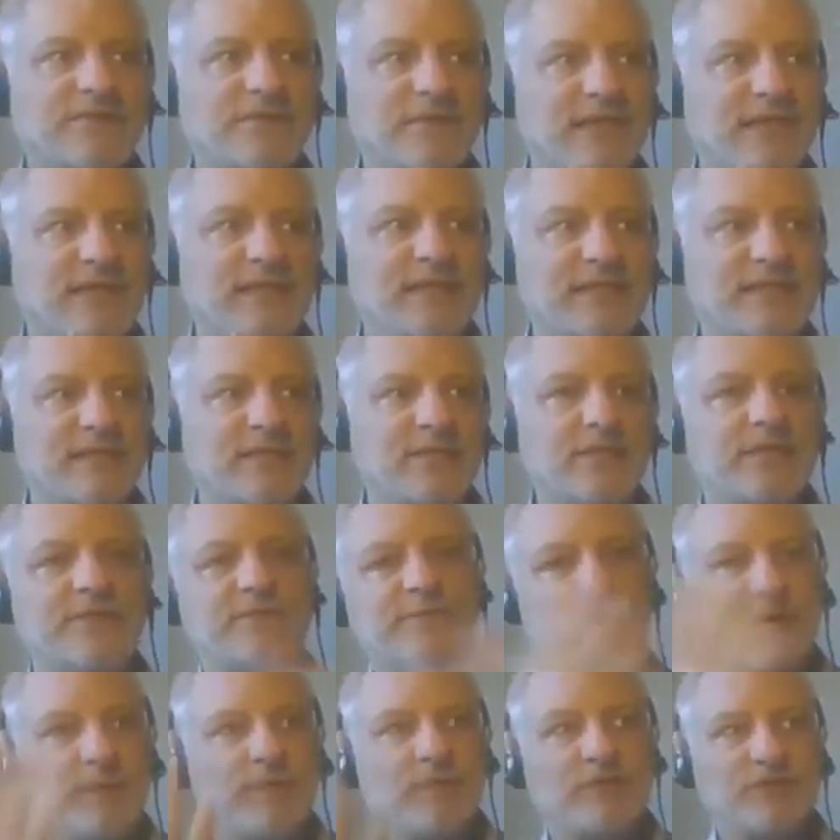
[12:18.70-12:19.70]
really easy to do
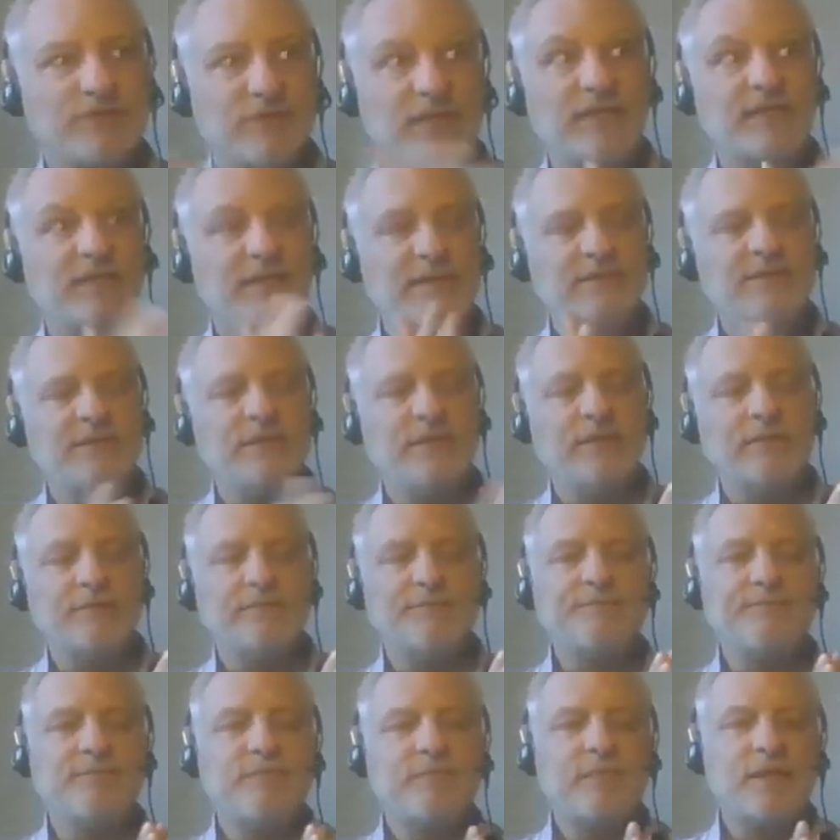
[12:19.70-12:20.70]
if people are trained to do it.
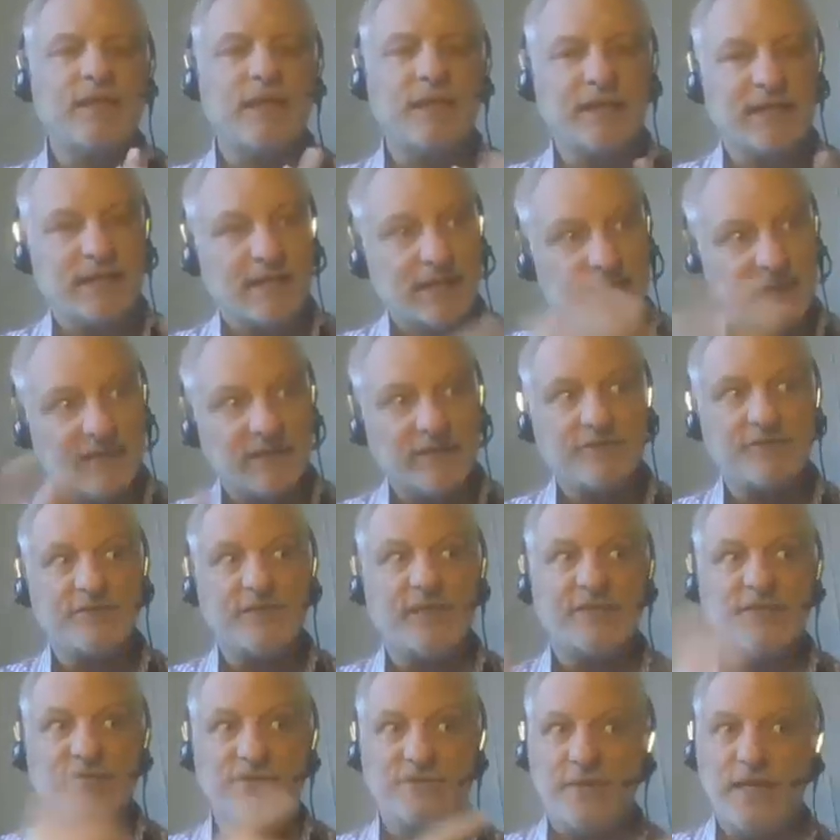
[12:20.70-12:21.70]
And again, there's
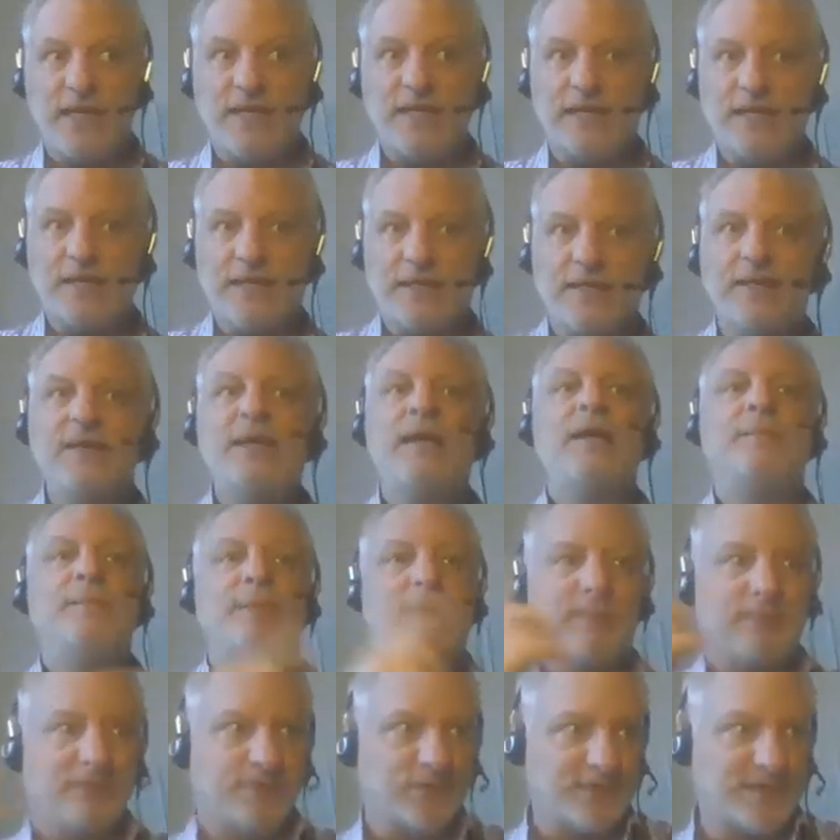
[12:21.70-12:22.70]
not the training.
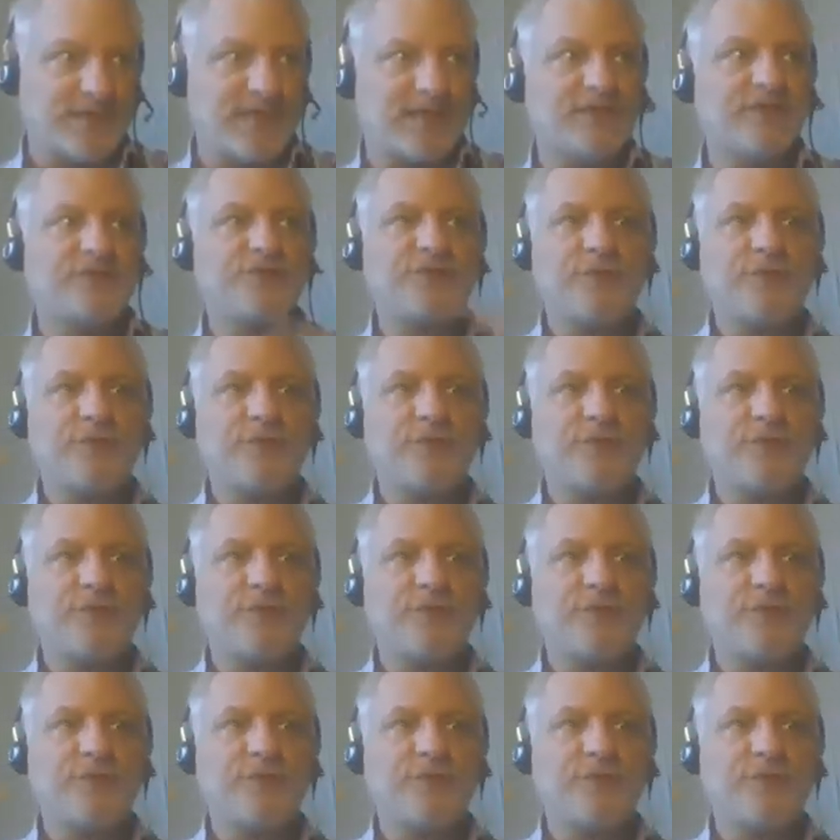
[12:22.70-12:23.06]
People don't sell the